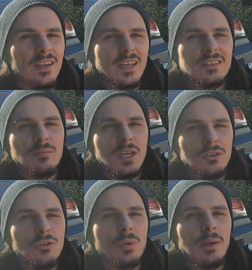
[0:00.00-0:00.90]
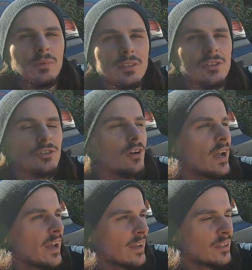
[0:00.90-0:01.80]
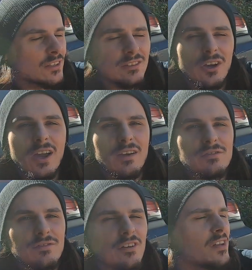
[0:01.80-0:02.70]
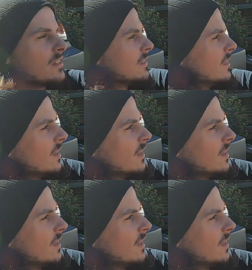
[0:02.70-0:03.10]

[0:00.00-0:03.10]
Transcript: Get to meet new people at the track, go have fun,